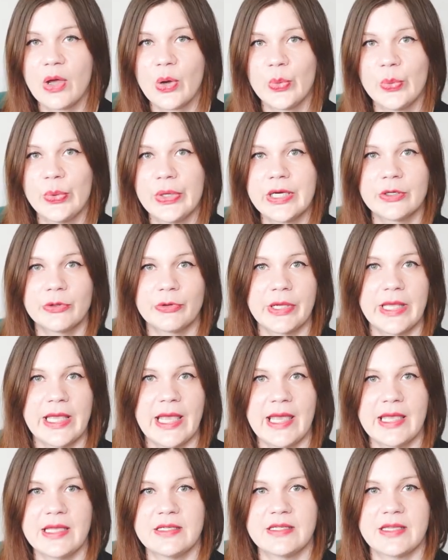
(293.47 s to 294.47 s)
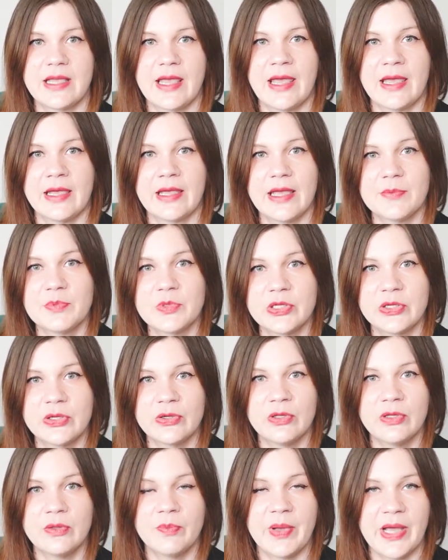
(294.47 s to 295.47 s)
We create a
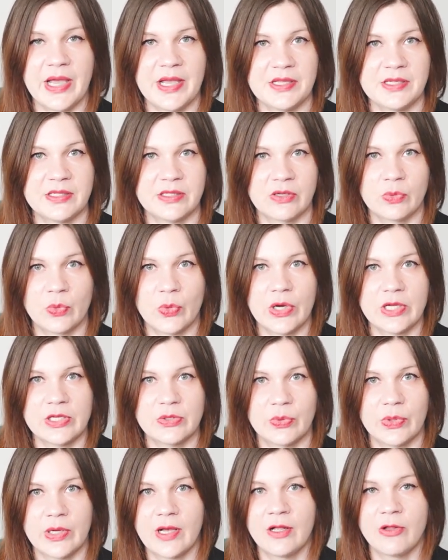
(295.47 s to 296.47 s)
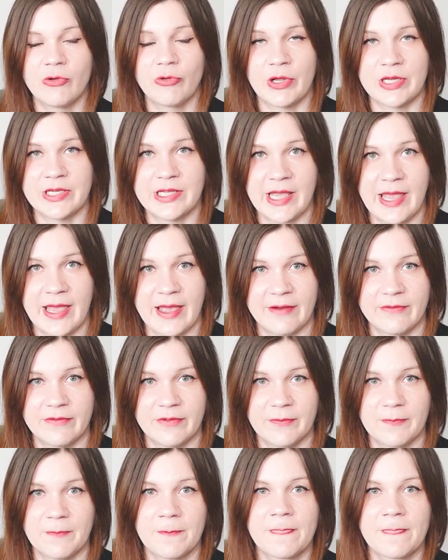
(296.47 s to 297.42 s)
capsule based on what we already have.